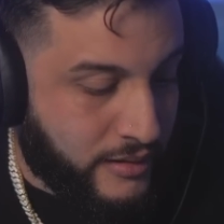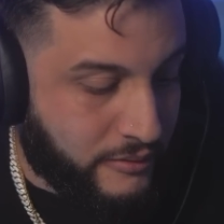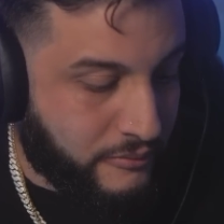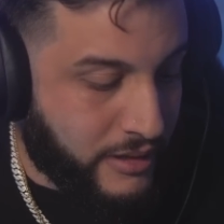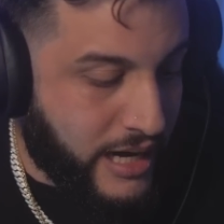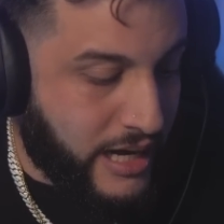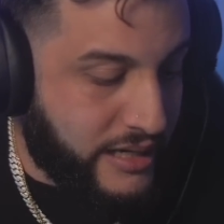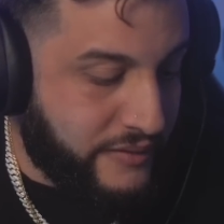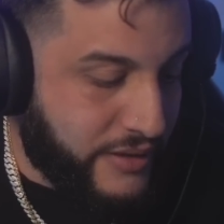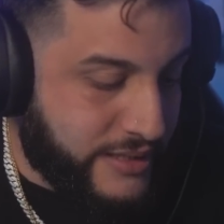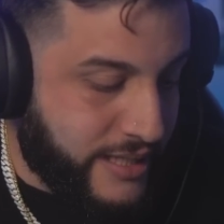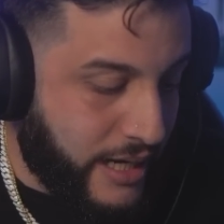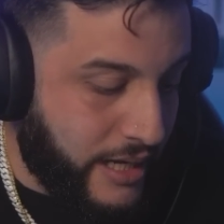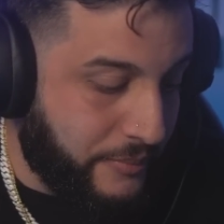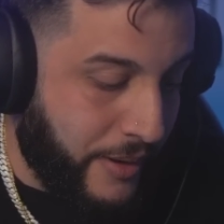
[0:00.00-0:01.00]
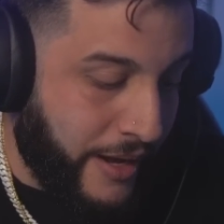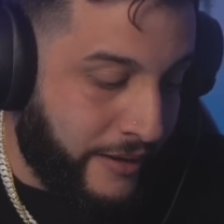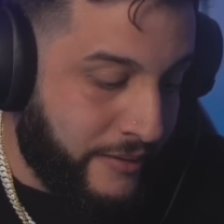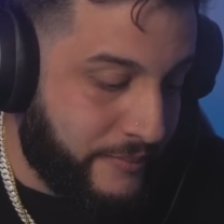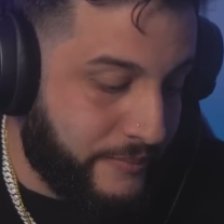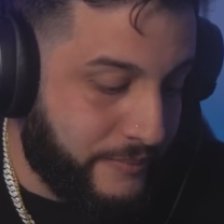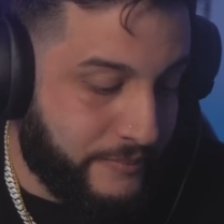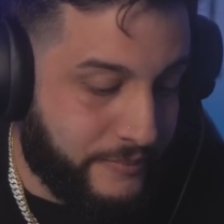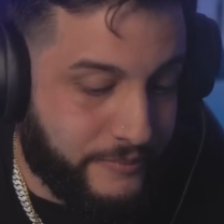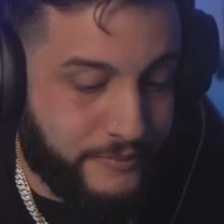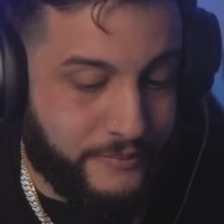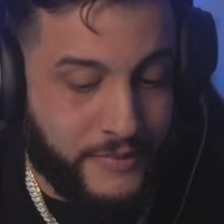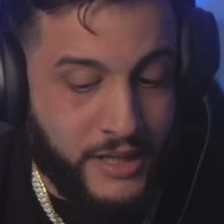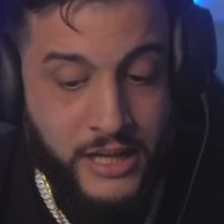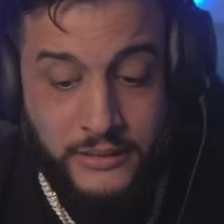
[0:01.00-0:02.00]
We're not even done, man.
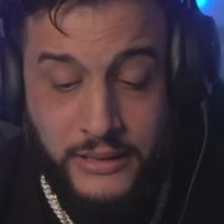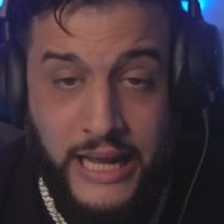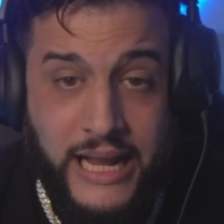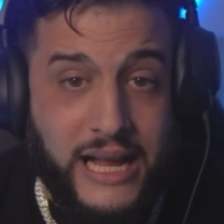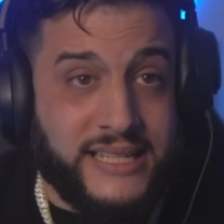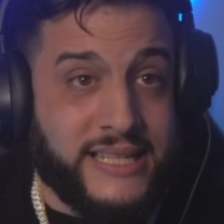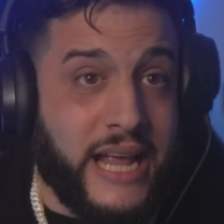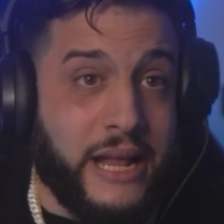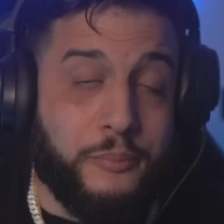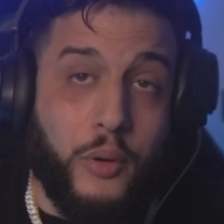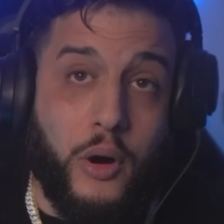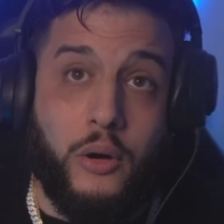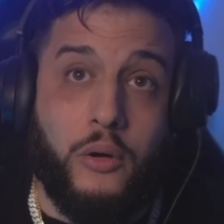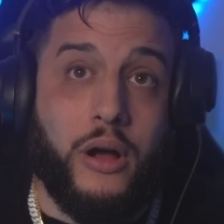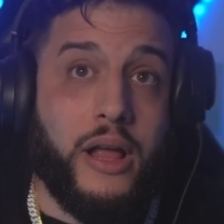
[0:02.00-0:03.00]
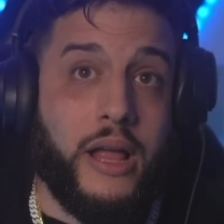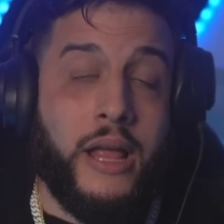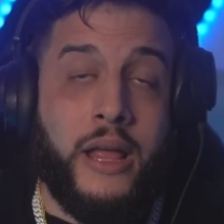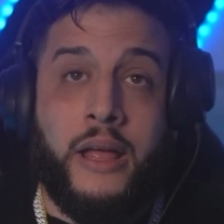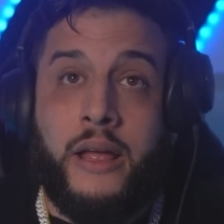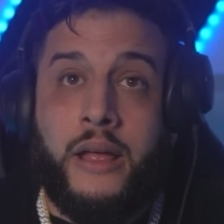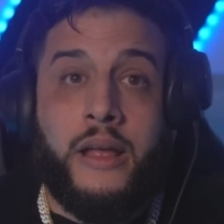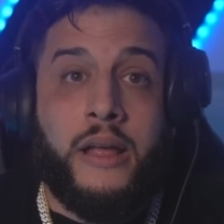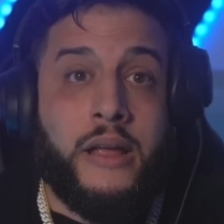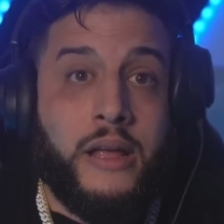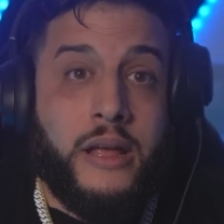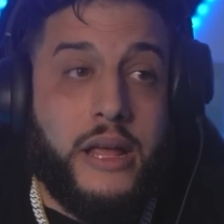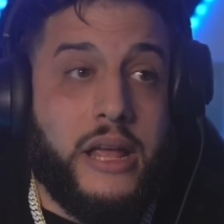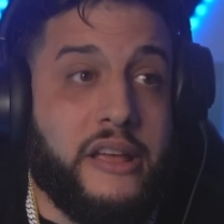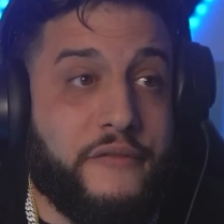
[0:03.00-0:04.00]
Like I said, bro,
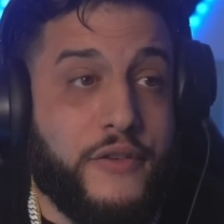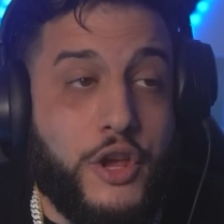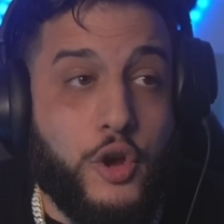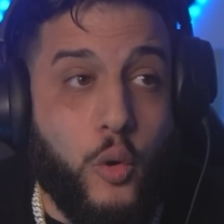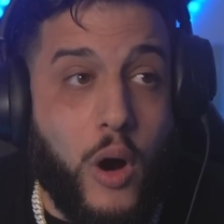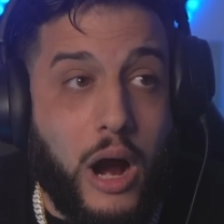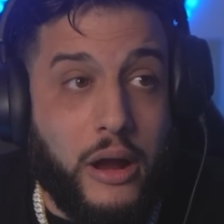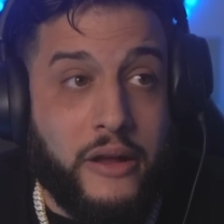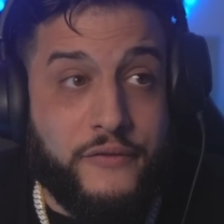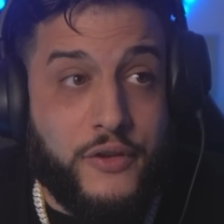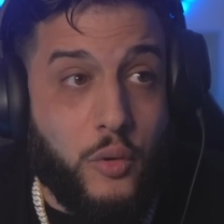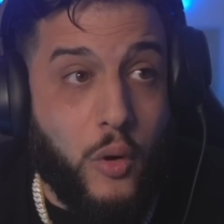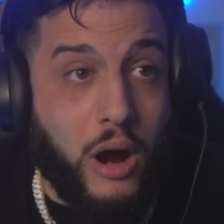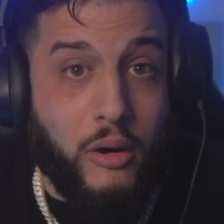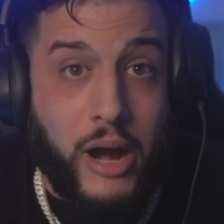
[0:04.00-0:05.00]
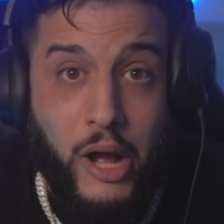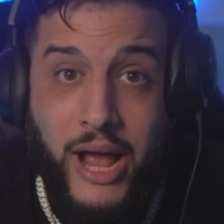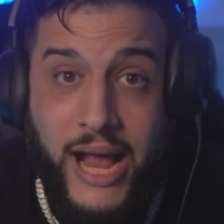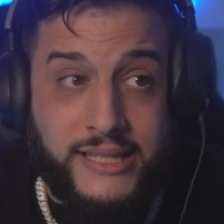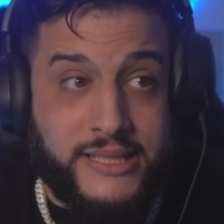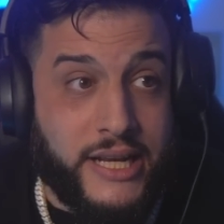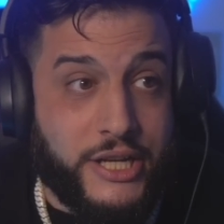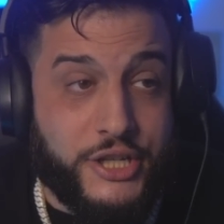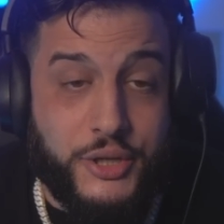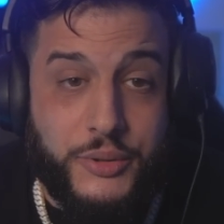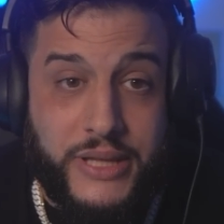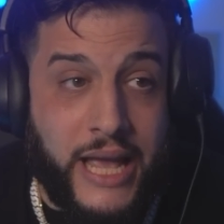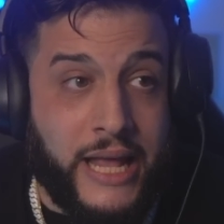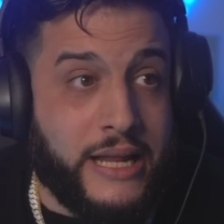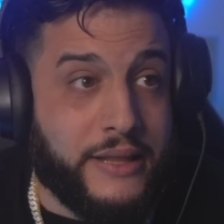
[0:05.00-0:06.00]
if URL has an issue
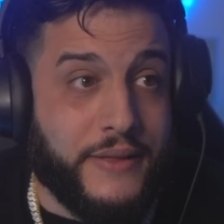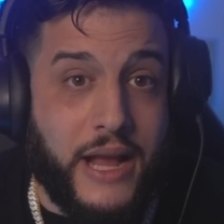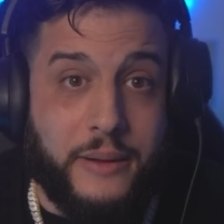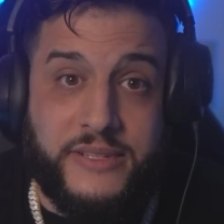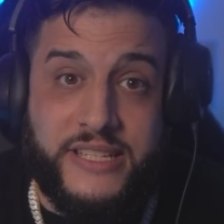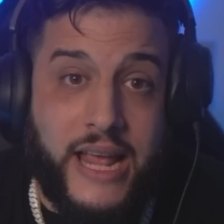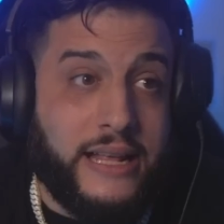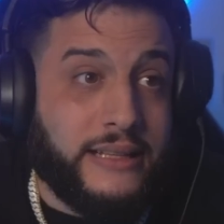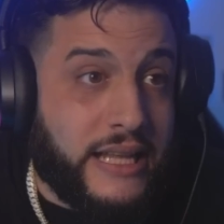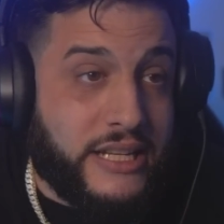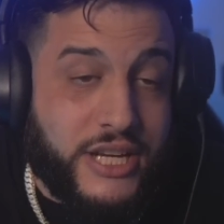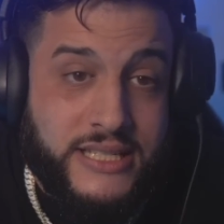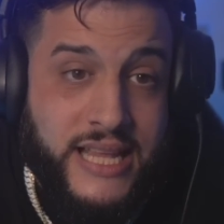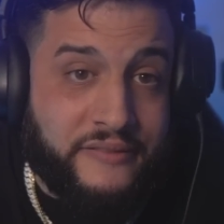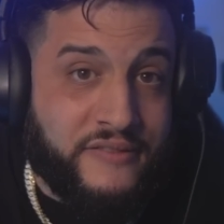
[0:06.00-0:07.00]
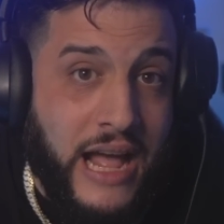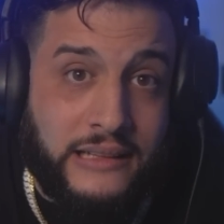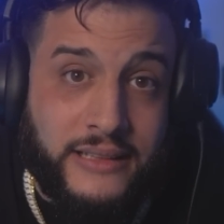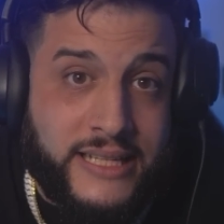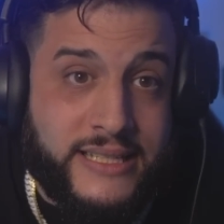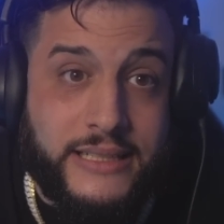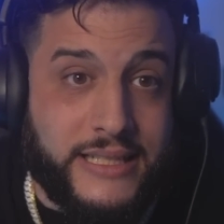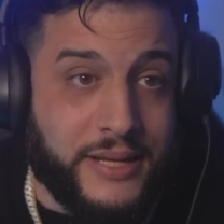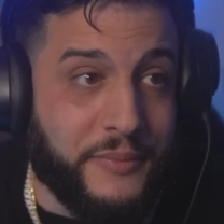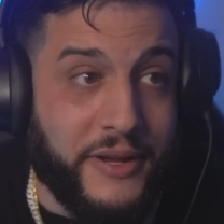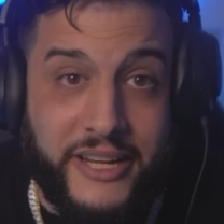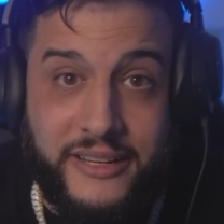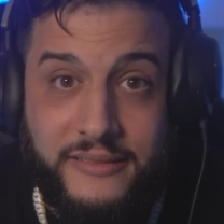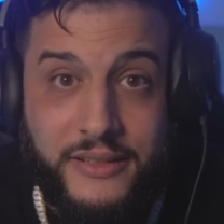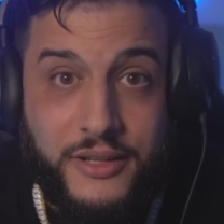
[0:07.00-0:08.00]
with anything I'm saying, they just have not listened to
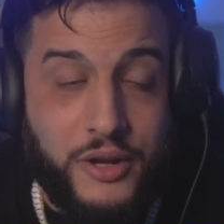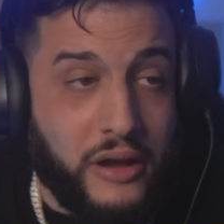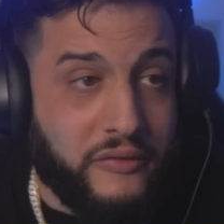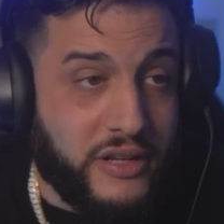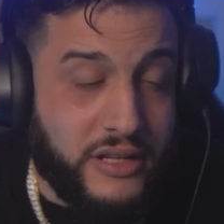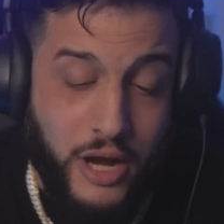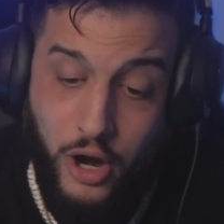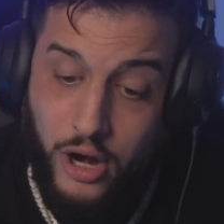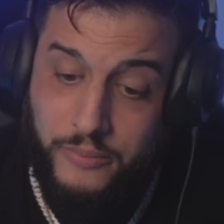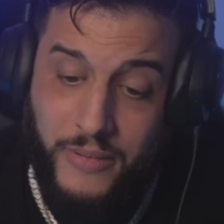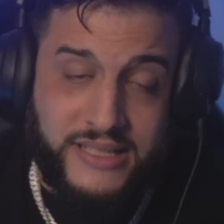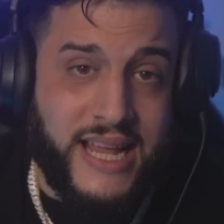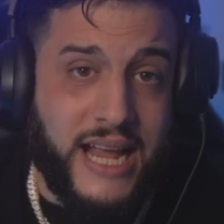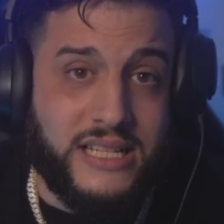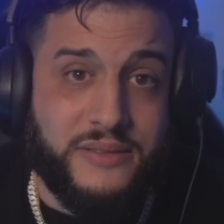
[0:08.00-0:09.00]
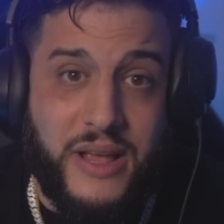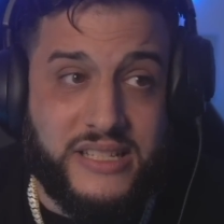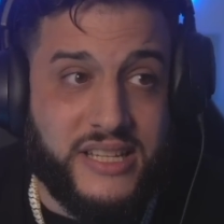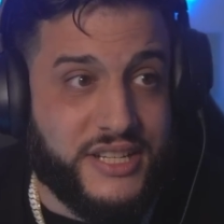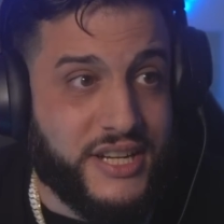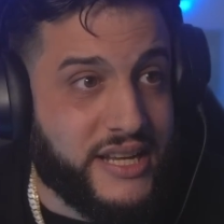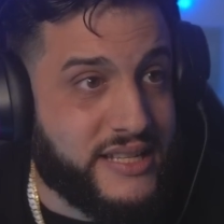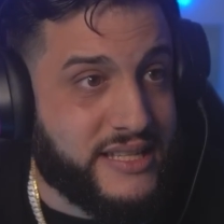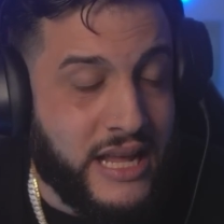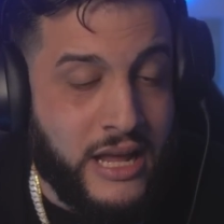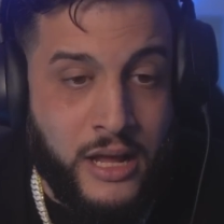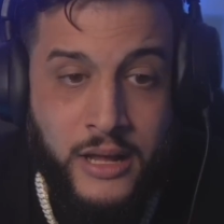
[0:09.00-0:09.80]
me. You haven't heard my text messages.